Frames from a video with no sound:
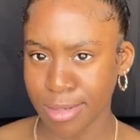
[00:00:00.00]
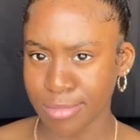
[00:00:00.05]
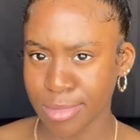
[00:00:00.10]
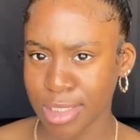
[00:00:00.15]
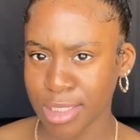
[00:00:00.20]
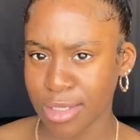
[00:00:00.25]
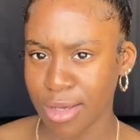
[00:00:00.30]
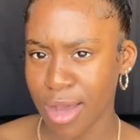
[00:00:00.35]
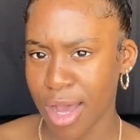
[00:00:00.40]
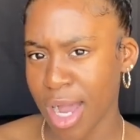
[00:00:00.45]

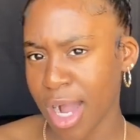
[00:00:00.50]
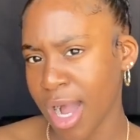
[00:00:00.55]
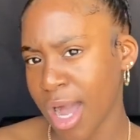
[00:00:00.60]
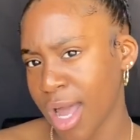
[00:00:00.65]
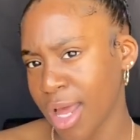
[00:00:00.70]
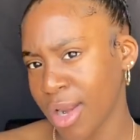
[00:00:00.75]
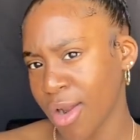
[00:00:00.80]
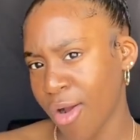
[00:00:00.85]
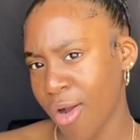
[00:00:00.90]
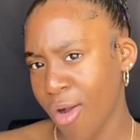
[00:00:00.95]
So I
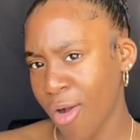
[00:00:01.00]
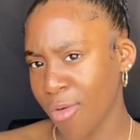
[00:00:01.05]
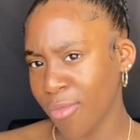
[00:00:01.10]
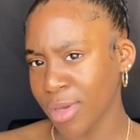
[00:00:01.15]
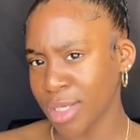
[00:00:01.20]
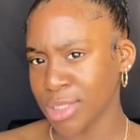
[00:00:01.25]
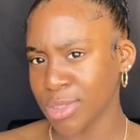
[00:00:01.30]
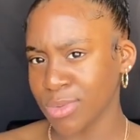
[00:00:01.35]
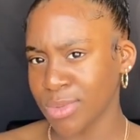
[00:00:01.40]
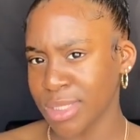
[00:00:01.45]
kind of
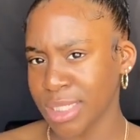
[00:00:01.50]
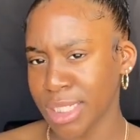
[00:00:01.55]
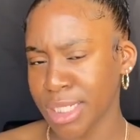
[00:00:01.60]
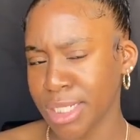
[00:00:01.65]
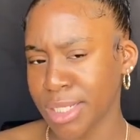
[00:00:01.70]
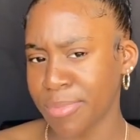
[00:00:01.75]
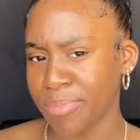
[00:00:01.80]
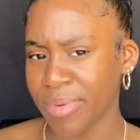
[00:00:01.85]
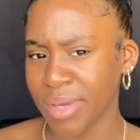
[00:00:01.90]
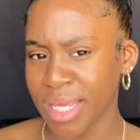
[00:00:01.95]
always was
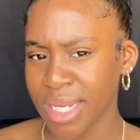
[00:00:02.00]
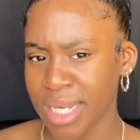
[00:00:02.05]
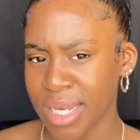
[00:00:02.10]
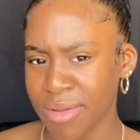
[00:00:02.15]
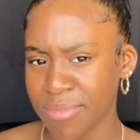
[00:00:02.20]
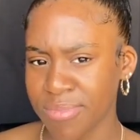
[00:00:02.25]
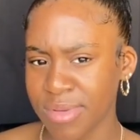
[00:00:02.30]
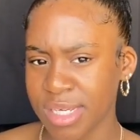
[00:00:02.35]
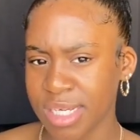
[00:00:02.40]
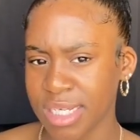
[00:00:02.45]

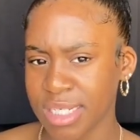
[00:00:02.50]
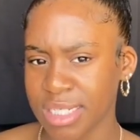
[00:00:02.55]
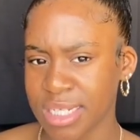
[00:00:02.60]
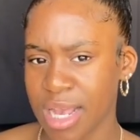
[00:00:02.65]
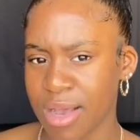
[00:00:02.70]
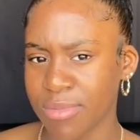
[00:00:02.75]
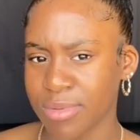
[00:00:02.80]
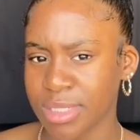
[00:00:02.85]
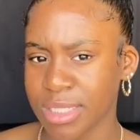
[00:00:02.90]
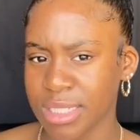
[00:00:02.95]
independent because I
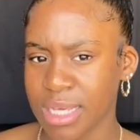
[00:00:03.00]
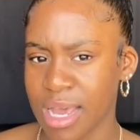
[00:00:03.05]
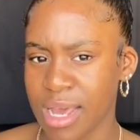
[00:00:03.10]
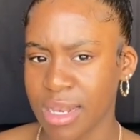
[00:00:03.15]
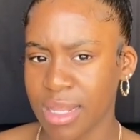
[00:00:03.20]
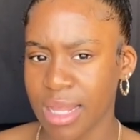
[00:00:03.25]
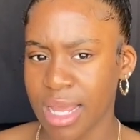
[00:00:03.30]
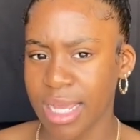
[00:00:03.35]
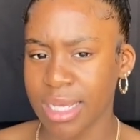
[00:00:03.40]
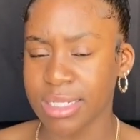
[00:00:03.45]
was kind
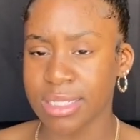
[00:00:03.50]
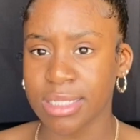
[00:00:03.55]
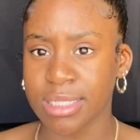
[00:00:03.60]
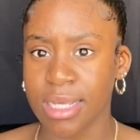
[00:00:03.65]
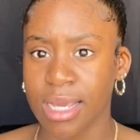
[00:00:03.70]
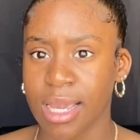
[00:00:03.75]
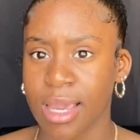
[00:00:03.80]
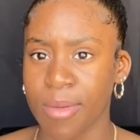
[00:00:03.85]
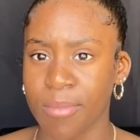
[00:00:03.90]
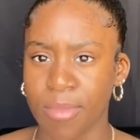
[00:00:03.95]
of like a
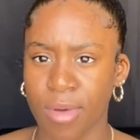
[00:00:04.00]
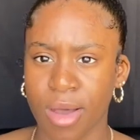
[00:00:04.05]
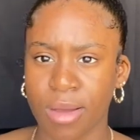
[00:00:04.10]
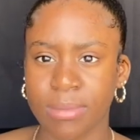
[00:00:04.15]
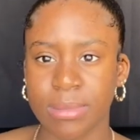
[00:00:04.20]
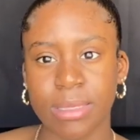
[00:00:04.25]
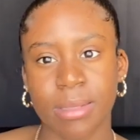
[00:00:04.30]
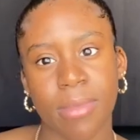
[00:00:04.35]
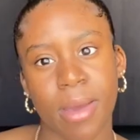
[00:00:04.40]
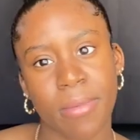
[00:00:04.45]
second mom
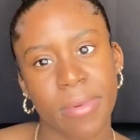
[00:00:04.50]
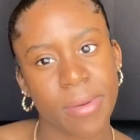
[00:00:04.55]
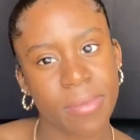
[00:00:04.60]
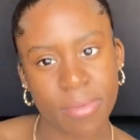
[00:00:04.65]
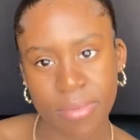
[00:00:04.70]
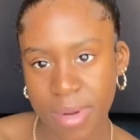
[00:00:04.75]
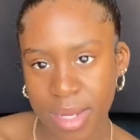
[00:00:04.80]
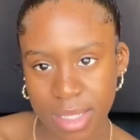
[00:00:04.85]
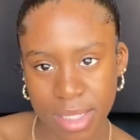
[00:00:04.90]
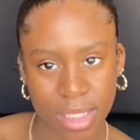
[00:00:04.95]
to my baby
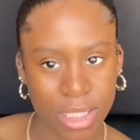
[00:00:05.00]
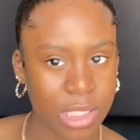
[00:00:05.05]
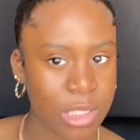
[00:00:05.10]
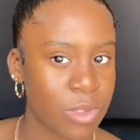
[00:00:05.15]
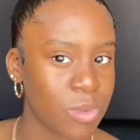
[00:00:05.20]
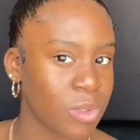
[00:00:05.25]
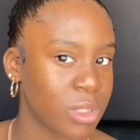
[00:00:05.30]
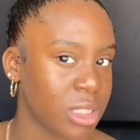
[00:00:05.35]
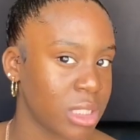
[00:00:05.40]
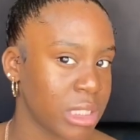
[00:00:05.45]
brother, because it
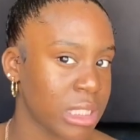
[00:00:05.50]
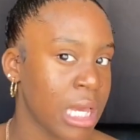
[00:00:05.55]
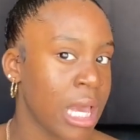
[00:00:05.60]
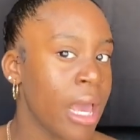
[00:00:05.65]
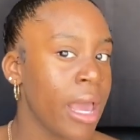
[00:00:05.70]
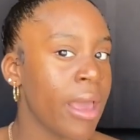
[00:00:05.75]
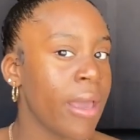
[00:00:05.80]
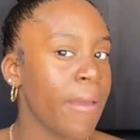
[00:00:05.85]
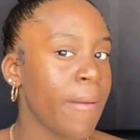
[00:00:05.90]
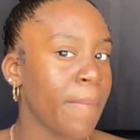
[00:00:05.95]
was just
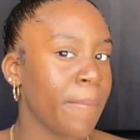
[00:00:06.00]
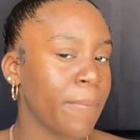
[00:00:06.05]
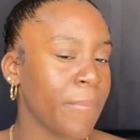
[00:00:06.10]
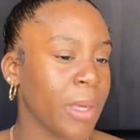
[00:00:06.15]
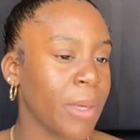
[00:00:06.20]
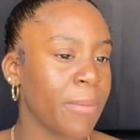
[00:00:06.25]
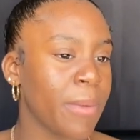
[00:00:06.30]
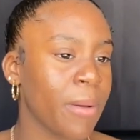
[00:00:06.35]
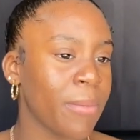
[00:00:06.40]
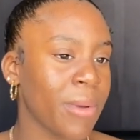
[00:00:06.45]
me,
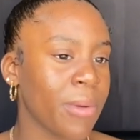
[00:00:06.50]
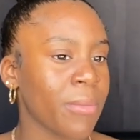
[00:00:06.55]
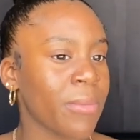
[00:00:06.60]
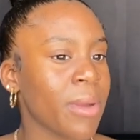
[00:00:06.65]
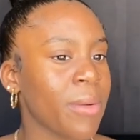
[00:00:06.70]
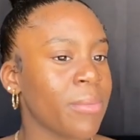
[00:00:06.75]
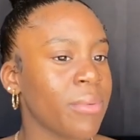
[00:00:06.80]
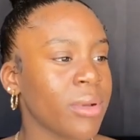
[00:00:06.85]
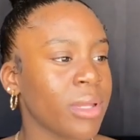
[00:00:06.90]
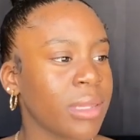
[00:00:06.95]
my mom, my
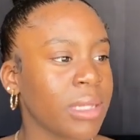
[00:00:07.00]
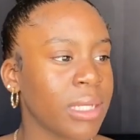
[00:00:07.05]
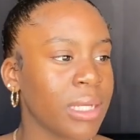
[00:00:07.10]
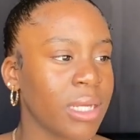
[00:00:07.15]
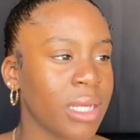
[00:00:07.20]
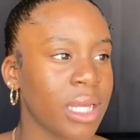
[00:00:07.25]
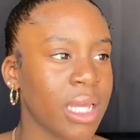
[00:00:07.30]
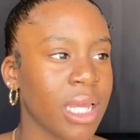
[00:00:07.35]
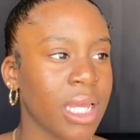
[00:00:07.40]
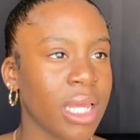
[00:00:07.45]
brother,
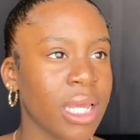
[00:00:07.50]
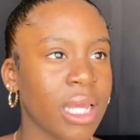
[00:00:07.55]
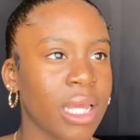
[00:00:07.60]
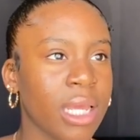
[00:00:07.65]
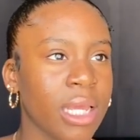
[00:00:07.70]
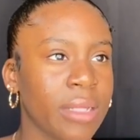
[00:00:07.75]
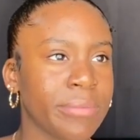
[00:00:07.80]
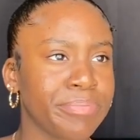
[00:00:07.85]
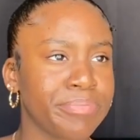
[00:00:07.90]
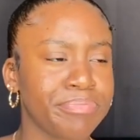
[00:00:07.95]

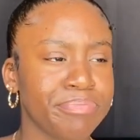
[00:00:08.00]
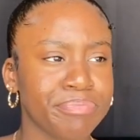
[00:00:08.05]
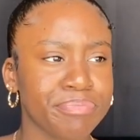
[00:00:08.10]
and